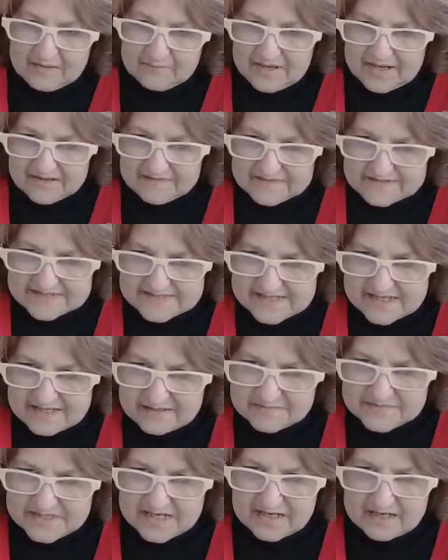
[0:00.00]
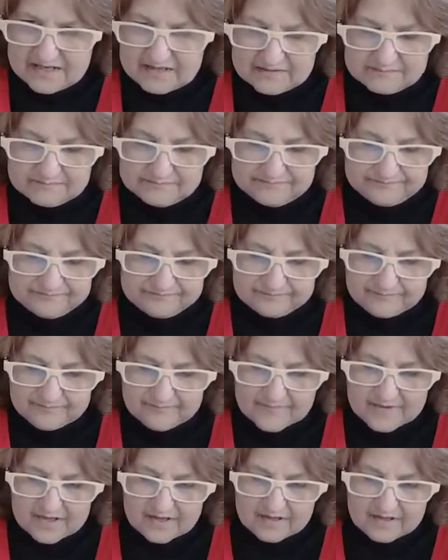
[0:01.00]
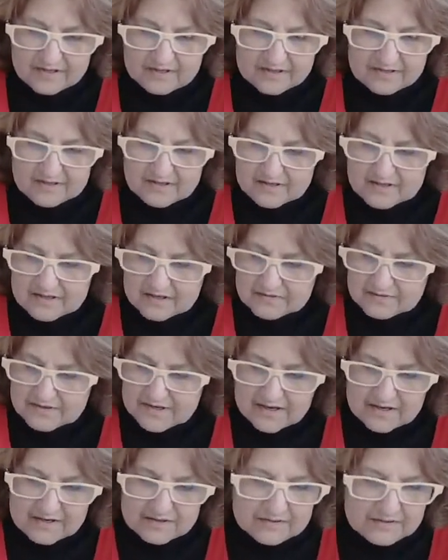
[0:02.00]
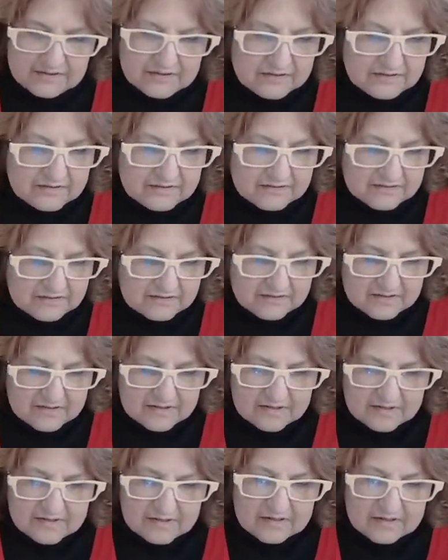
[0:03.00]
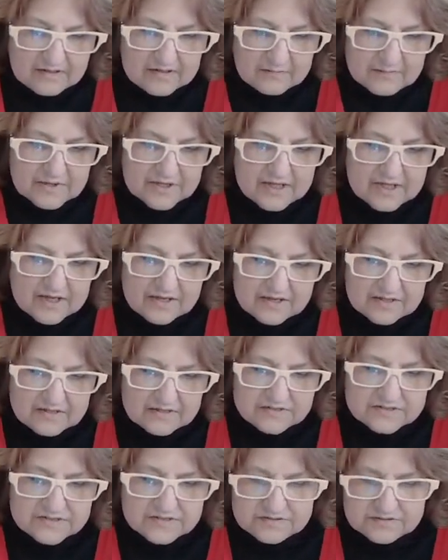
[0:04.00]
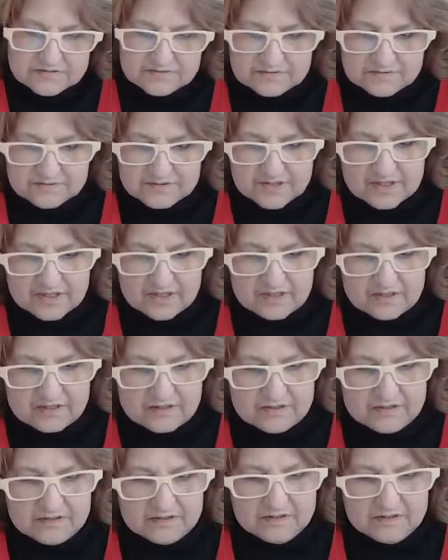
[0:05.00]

Back the same day. Okay. Let me get into the